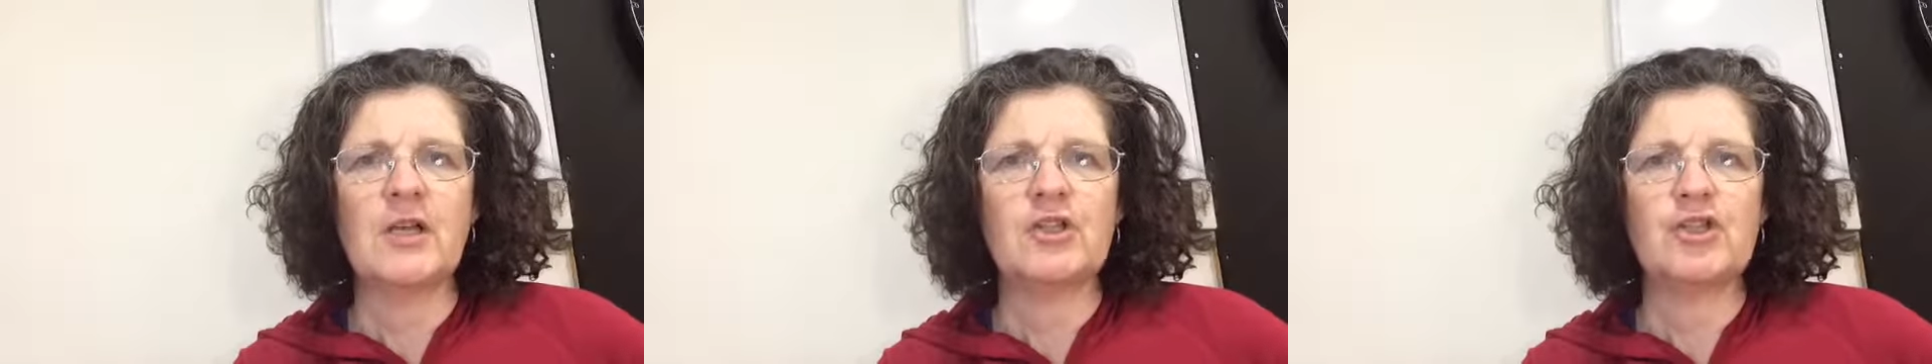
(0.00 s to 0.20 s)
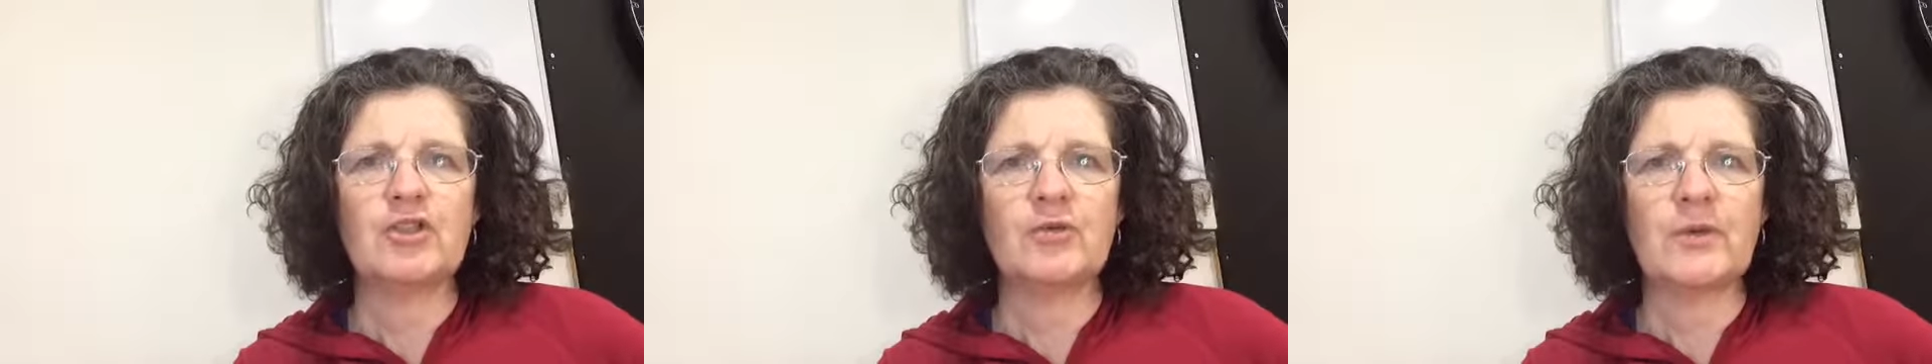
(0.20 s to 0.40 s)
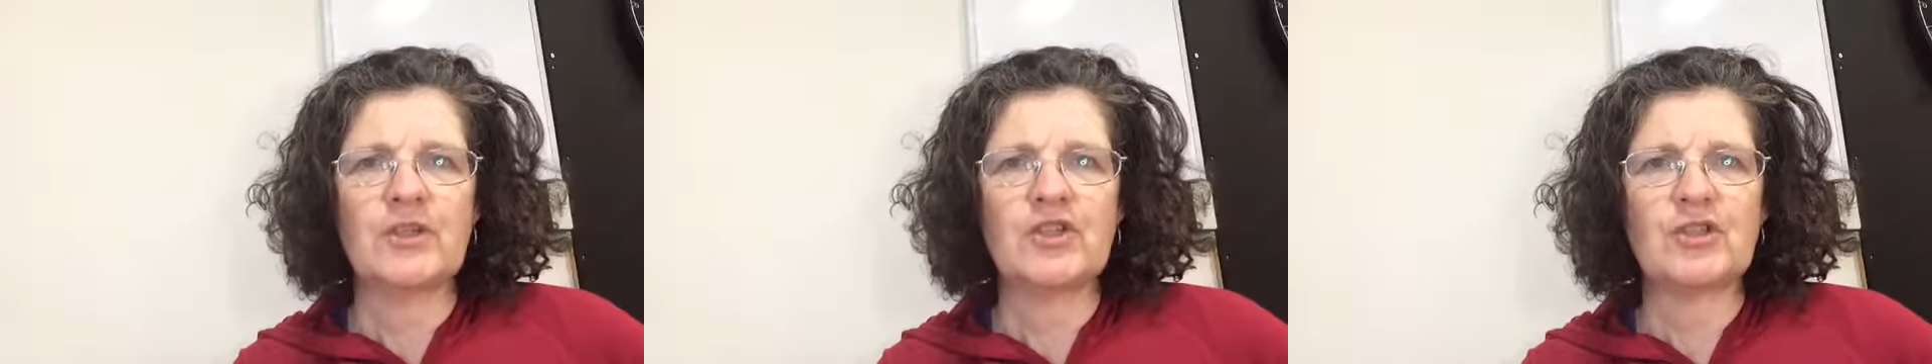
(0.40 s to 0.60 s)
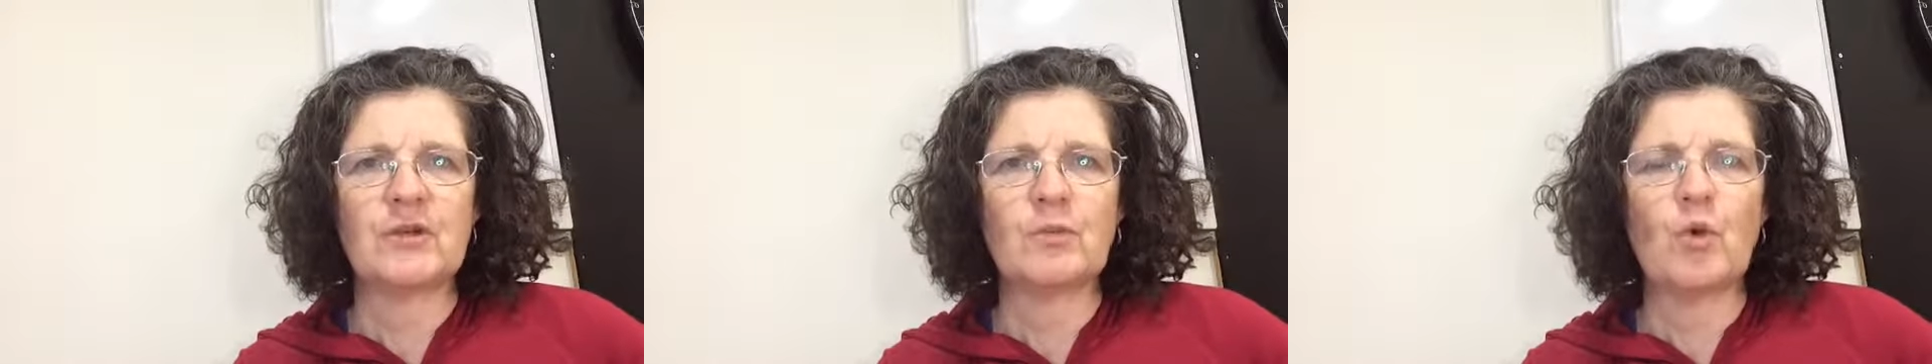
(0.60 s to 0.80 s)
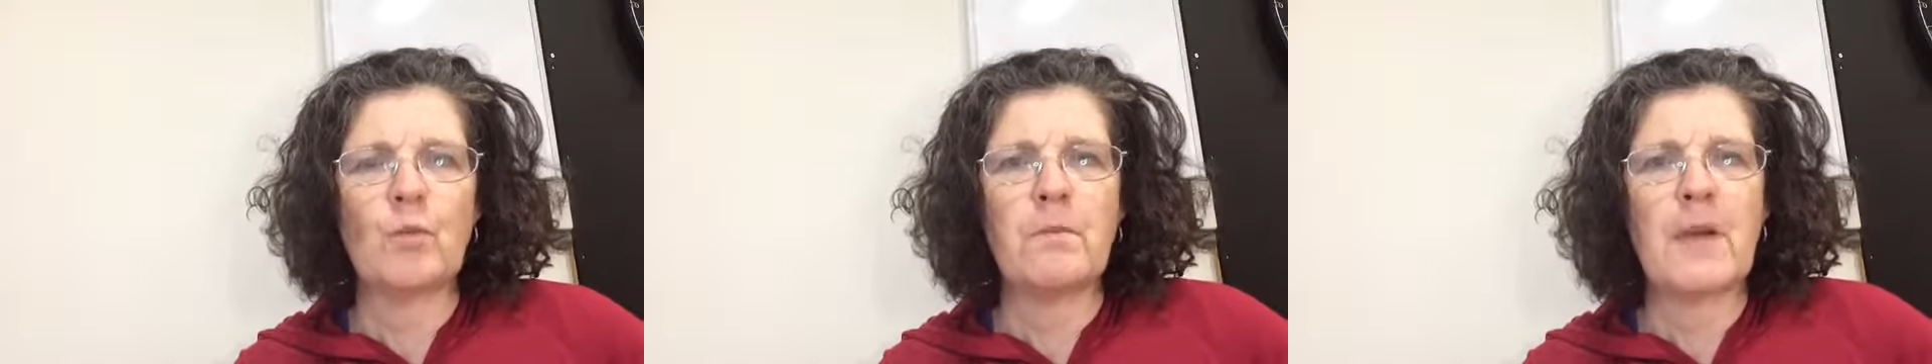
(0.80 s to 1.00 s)

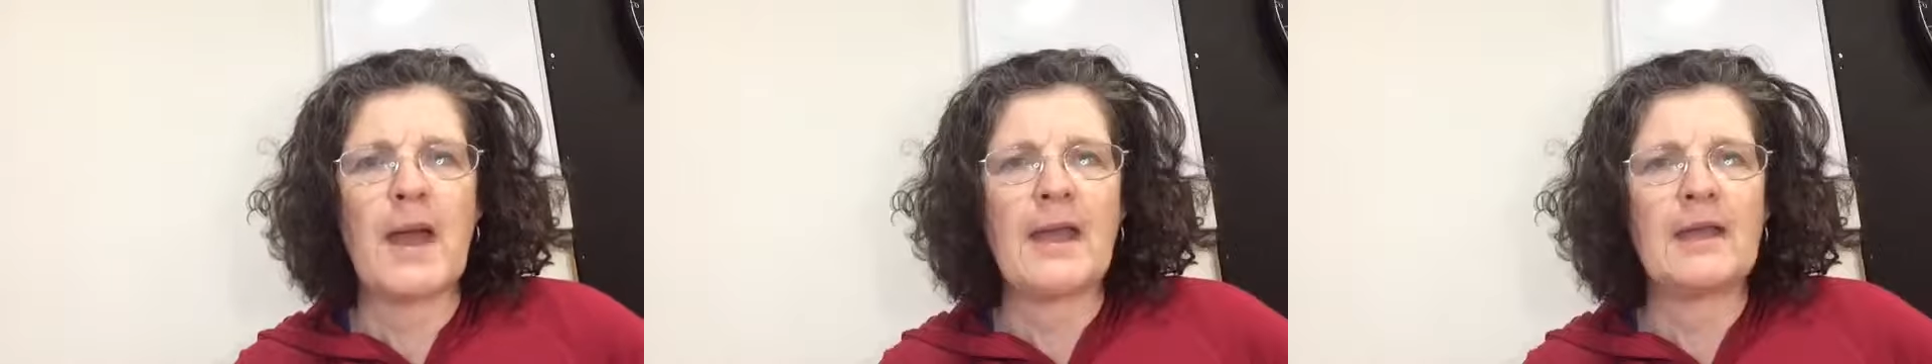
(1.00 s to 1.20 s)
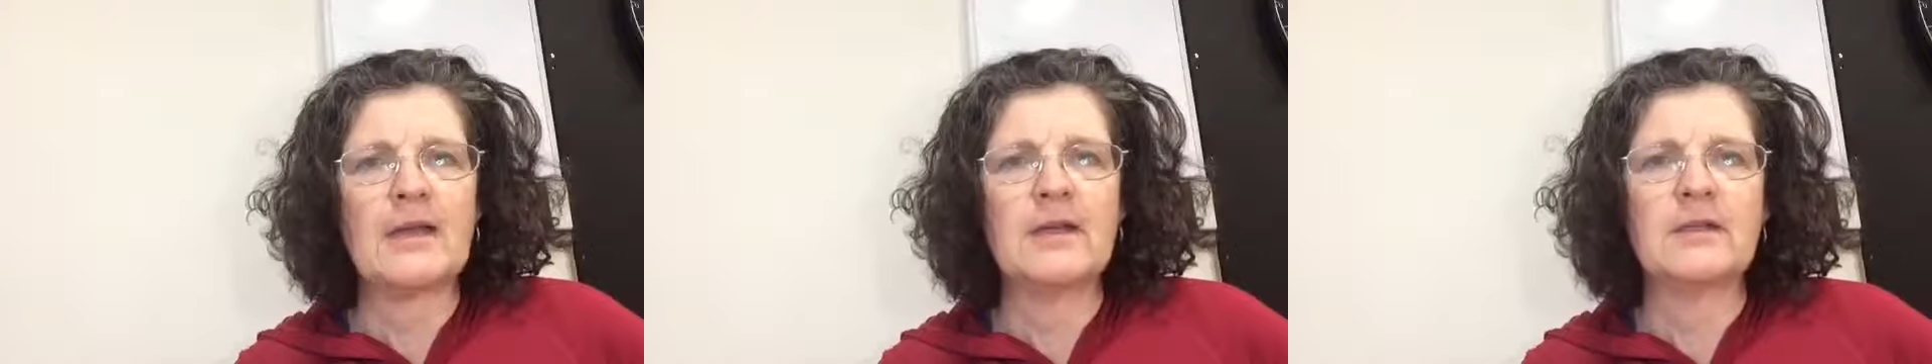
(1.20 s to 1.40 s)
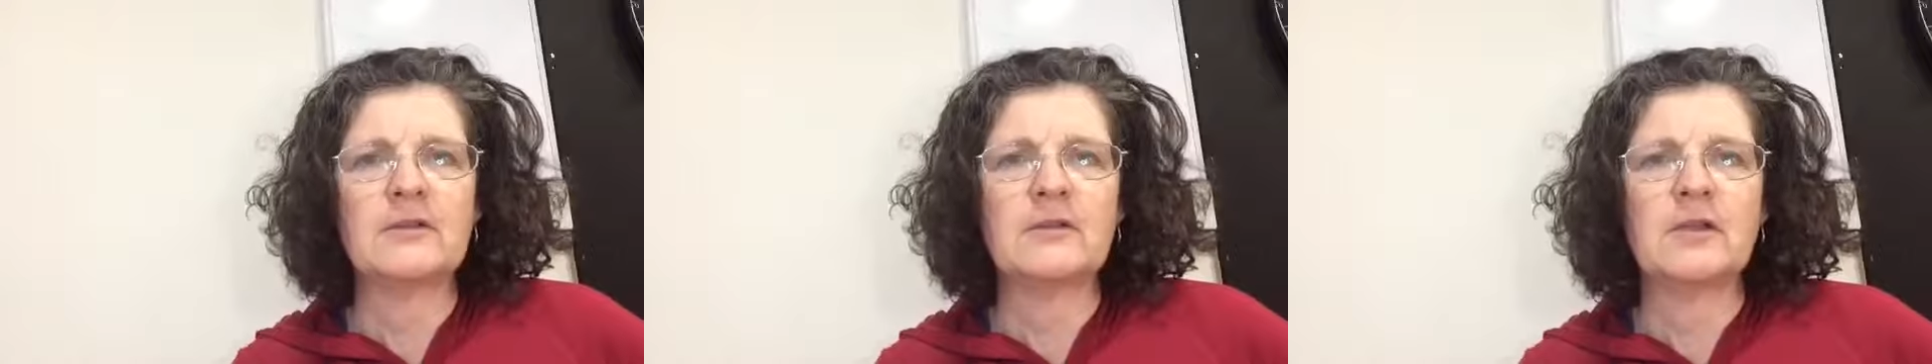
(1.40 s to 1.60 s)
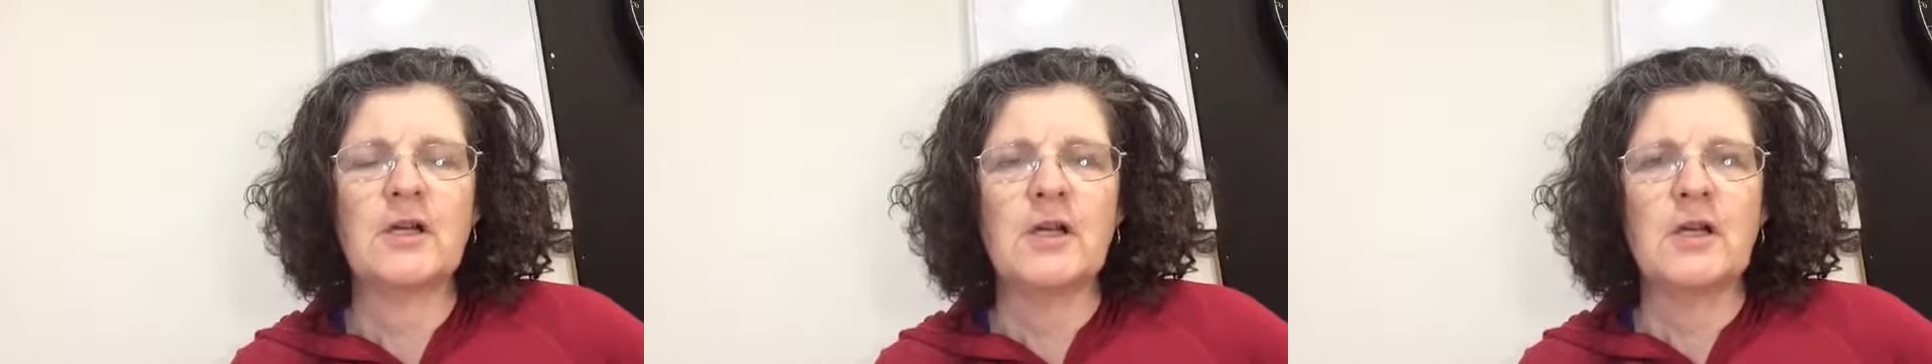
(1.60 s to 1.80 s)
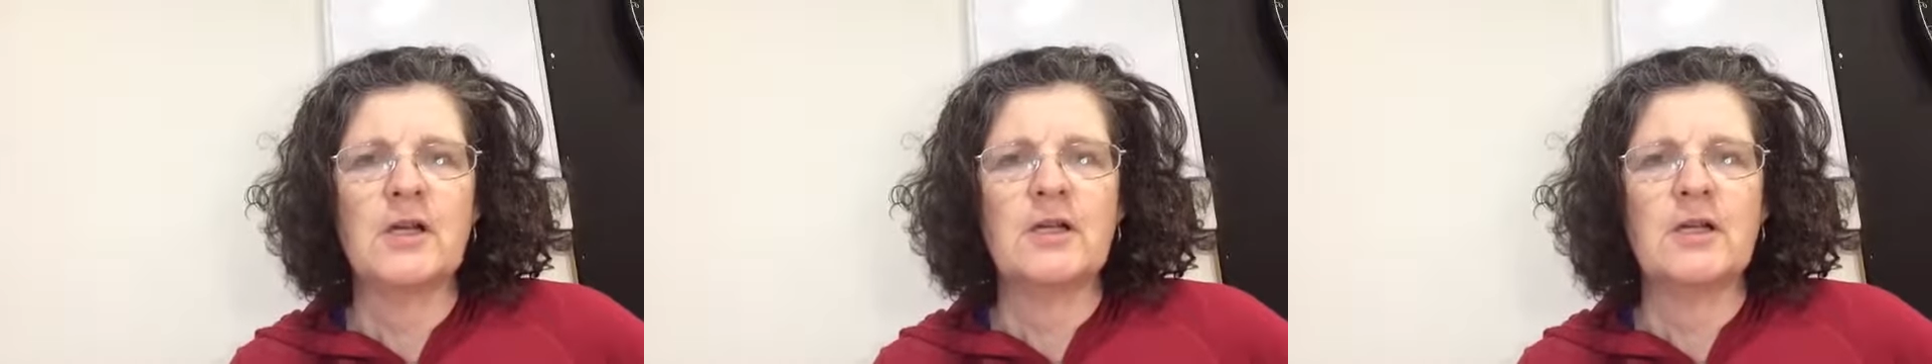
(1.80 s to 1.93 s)
tuition, will make little